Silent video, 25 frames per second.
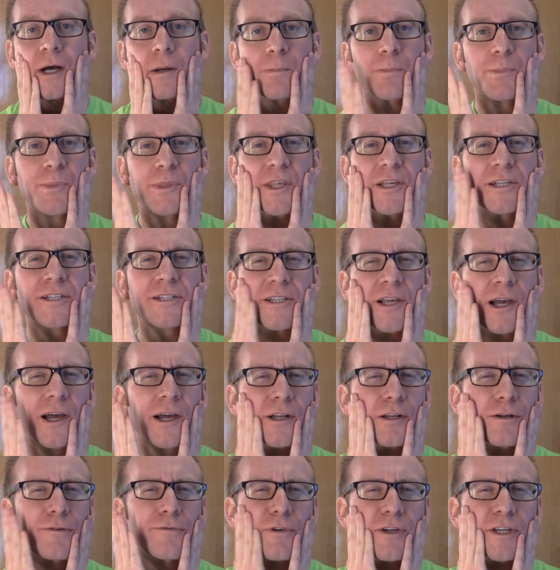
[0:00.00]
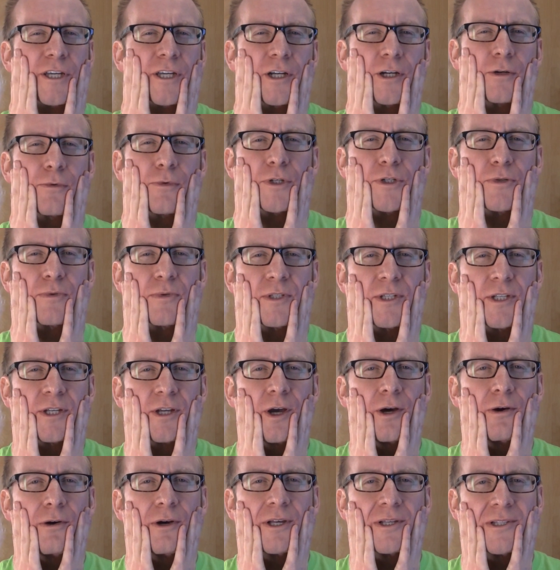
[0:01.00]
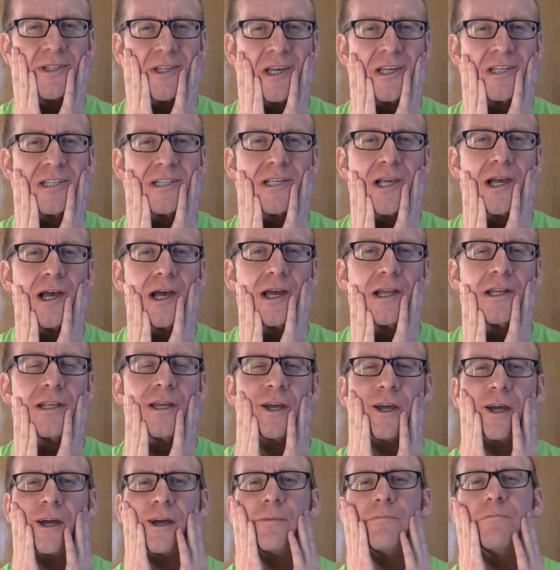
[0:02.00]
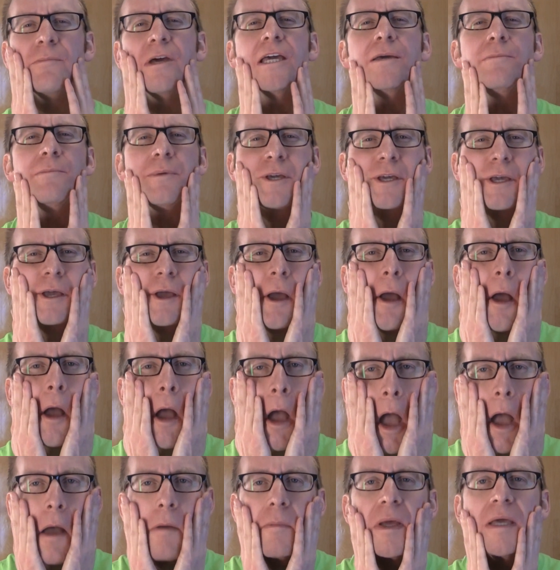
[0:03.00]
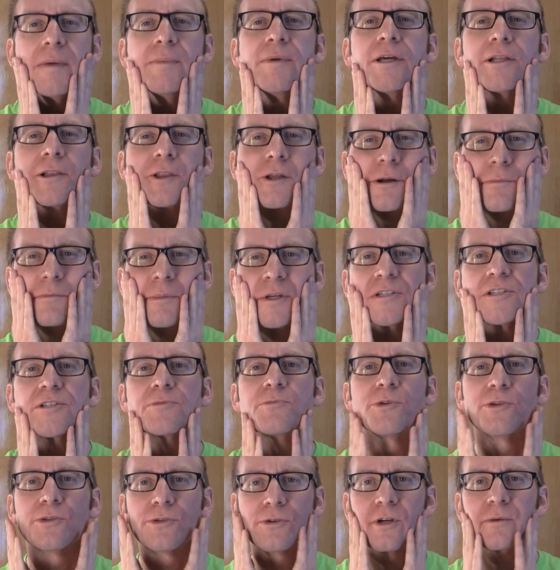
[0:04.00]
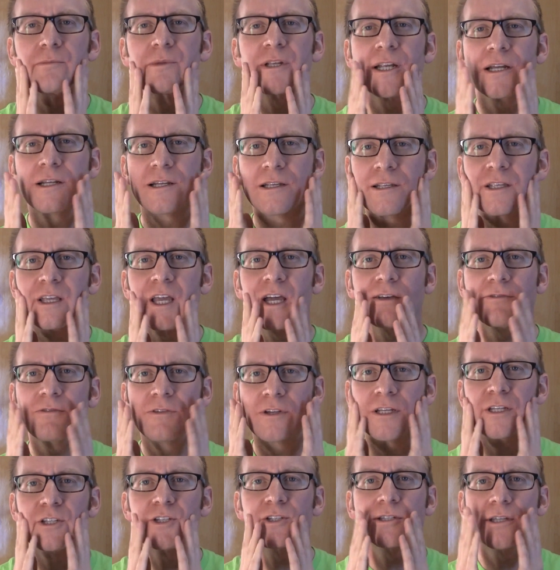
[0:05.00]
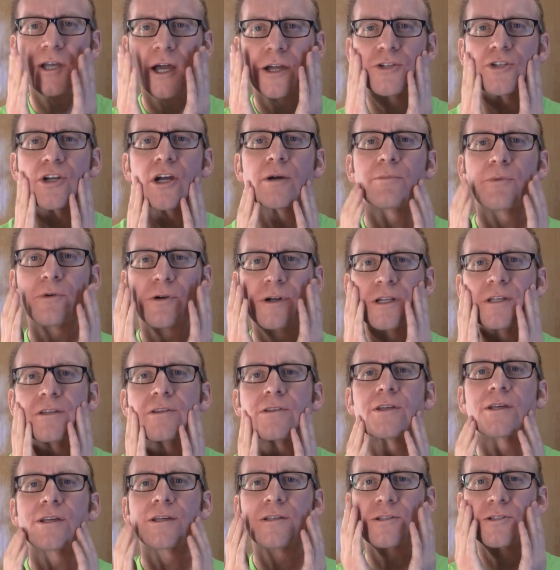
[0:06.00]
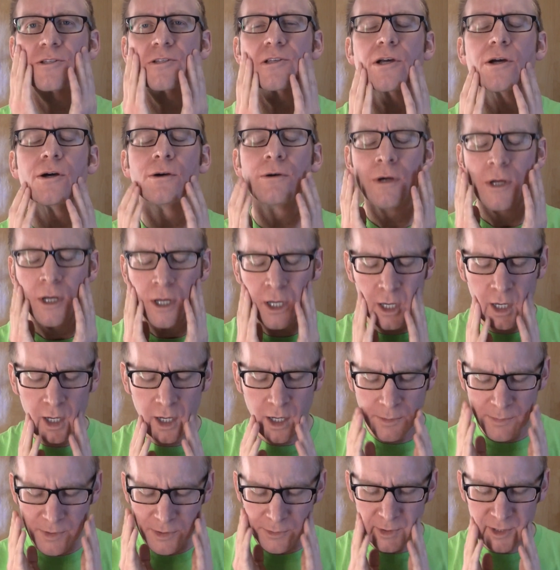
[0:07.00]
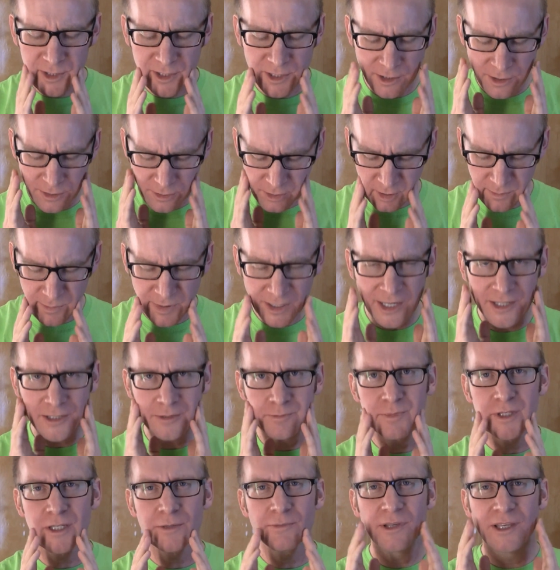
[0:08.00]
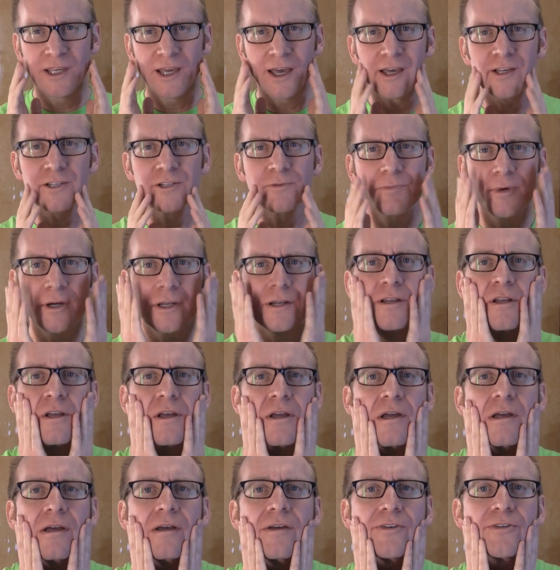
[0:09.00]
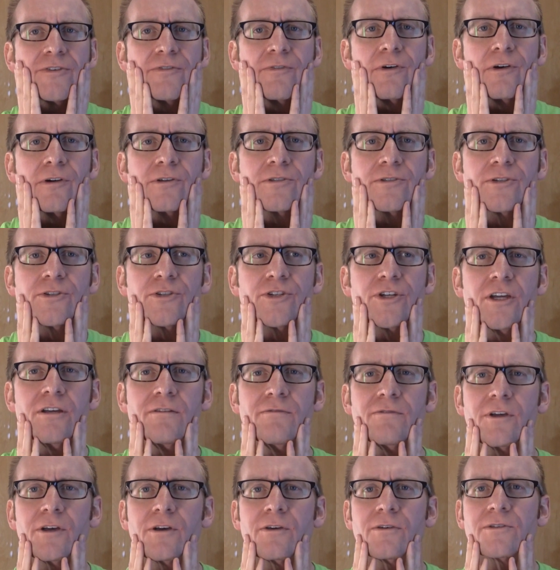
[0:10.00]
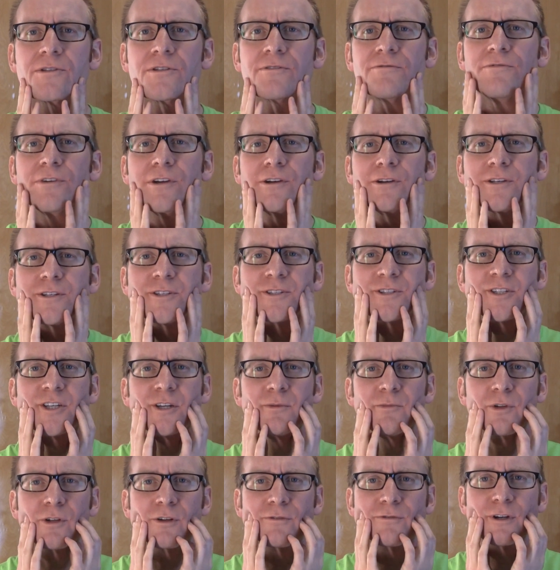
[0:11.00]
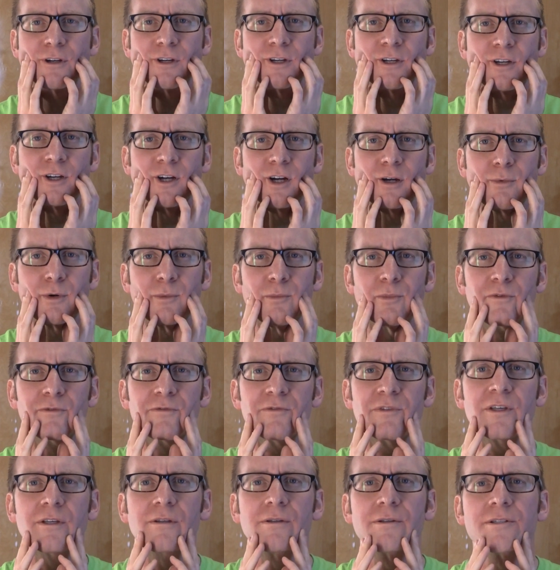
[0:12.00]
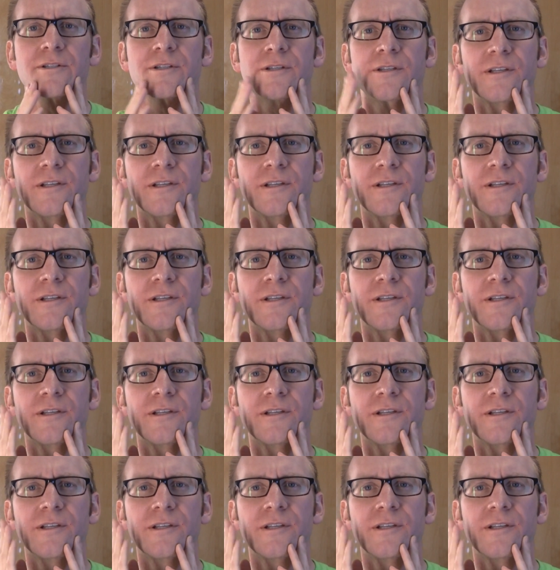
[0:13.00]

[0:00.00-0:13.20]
This side over here, which was the OSS side, maybe a little bit smoother. I mean, I didn't have any touch-up or anything, so it wasn't a 3-pass BBS, but as far as the shave goes, very similar, very comparable feels.